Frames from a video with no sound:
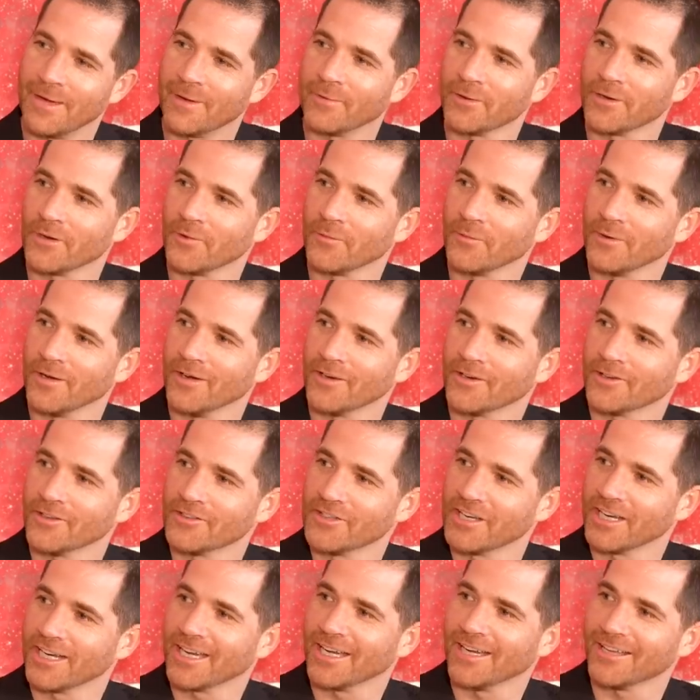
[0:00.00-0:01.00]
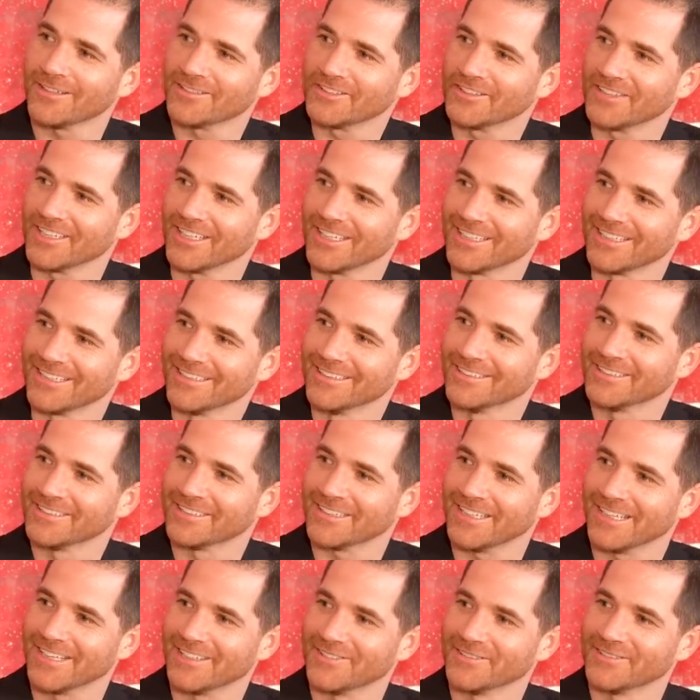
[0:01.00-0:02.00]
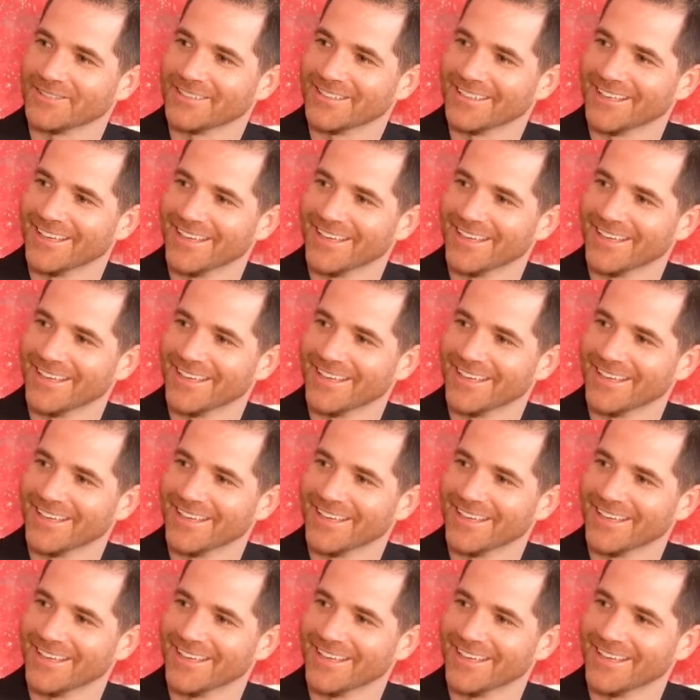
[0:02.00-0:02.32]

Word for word: may want to work on your cutting sound.